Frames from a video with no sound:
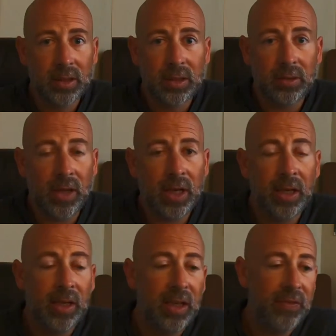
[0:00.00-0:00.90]
right?
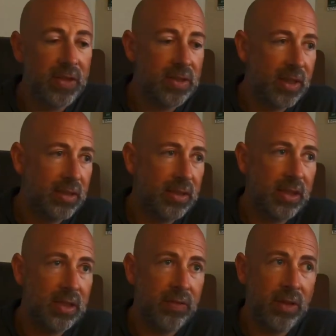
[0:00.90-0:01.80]
If it's
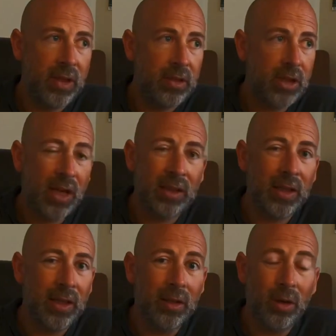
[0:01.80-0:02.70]
6/10 of an inch, I could
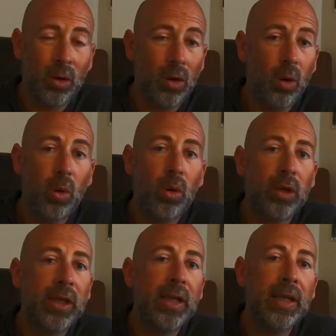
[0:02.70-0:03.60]
let it grow a
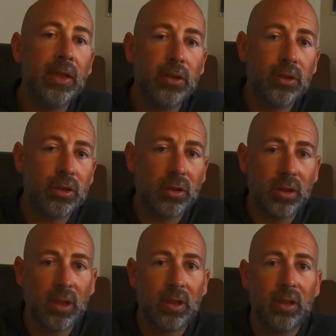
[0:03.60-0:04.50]
whole inch,
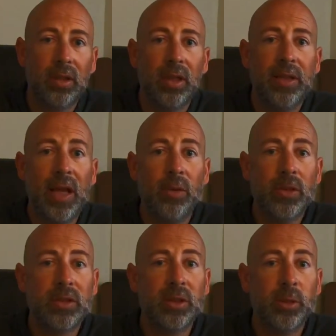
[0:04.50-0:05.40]
and that would
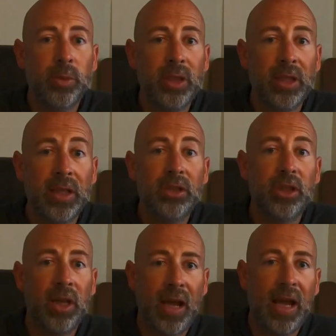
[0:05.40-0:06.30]
still be 1.5 inches,
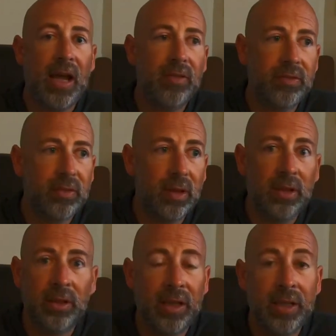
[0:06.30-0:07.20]

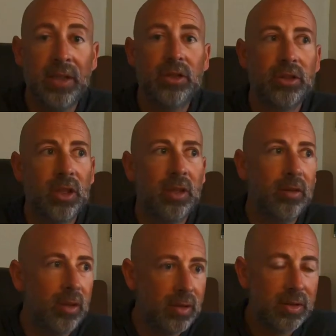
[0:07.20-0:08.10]
1 inch and
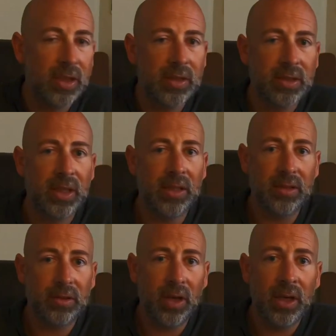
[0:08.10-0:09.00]

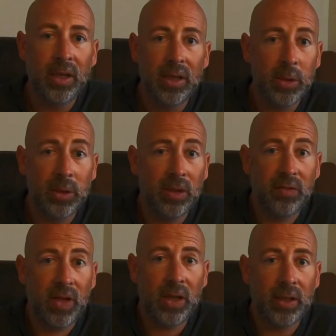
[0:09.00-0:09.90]
6/10, right? It would look
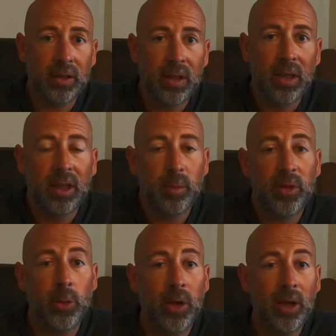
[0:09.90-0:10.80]
fine. But
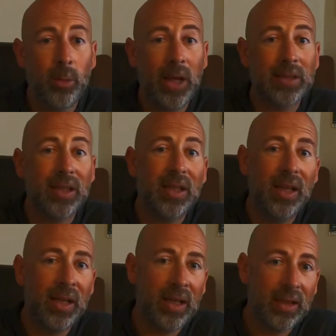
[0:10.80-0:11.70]
then when I go back to
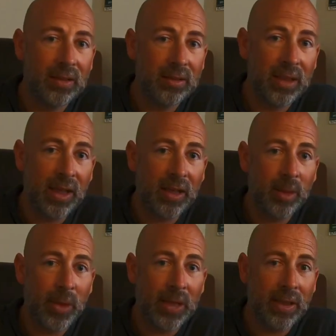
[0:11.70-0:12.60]
cut it, and I cut it
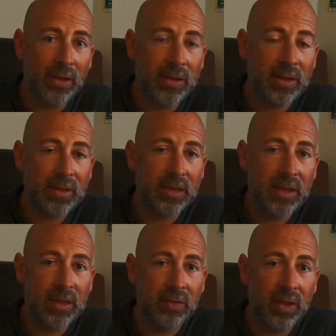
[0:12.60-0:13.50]
back down to
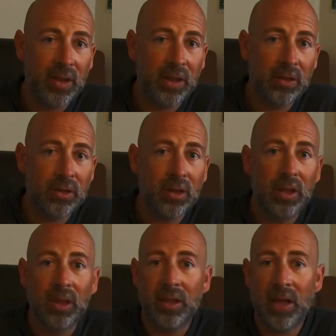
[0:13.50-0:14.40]
6/10 of an inch,
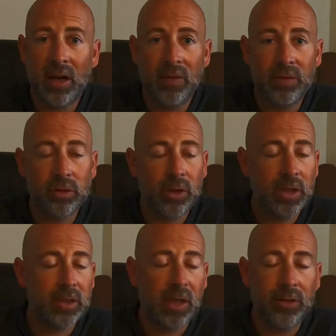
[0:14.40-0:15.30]
now I've
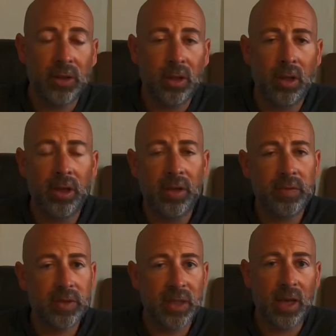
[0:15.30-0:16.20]
stressed out the lawn, I've
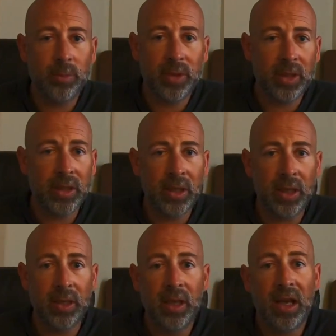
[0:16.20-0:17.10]
scalped it
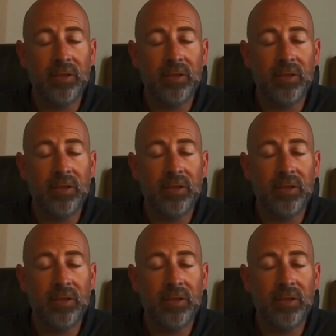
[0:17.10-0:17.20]
again, I've